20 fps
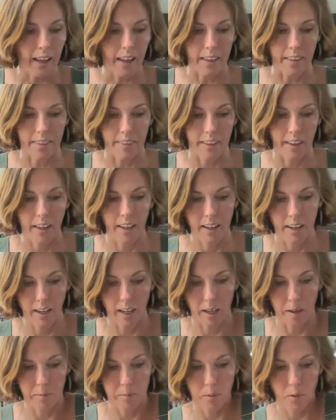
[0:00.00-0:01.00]
And then
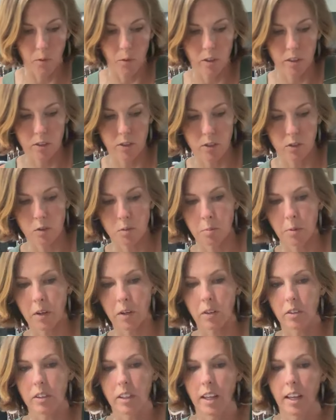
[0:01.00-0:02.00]
I'm going to
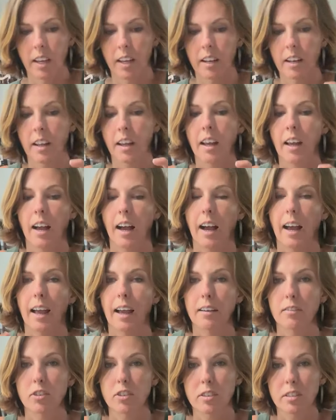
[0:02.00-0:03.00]
sprinkle in, I
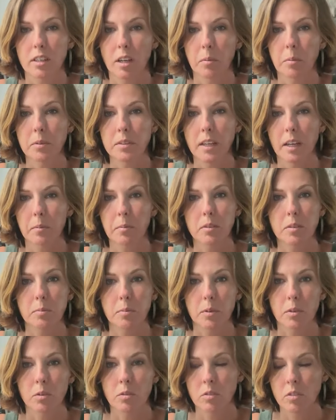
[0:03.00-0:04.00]
have just a couple
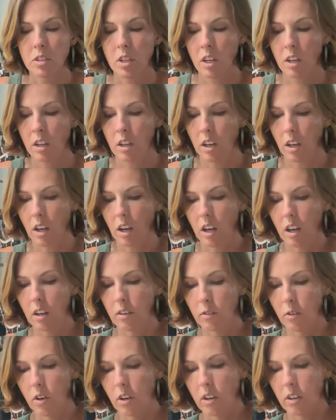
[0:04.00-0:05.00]
tablespoons
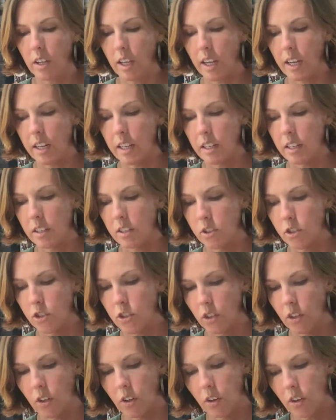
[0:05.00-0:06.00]
of raw cane
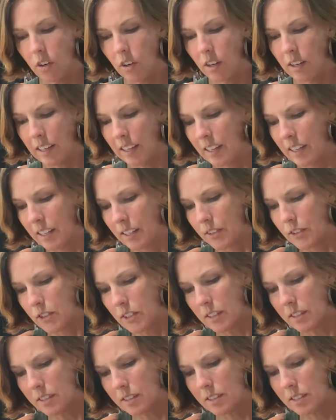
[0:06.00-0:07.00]
sugar.
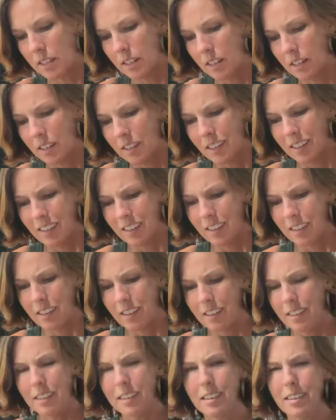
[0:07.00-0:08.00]
Just
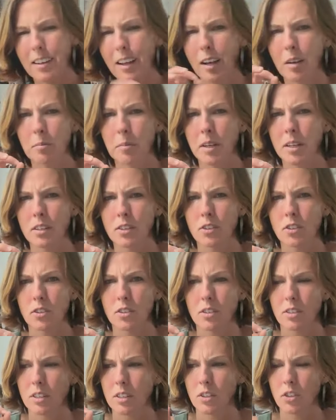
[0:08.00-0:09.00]
not much,
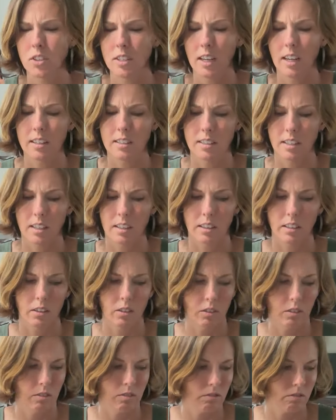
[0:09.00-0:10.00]
it just adds like a
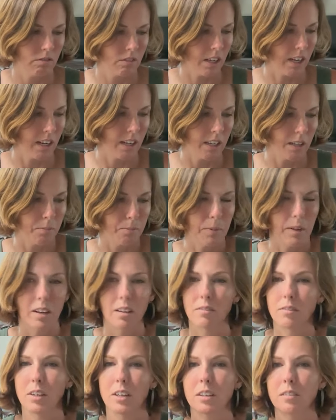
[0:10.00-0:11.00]
little tiny bit
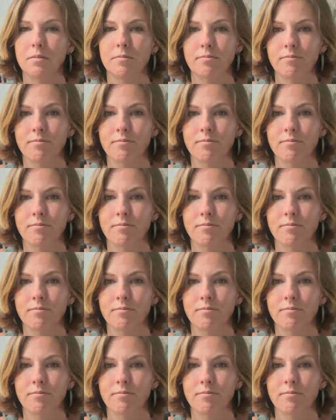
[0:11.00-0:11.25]
of a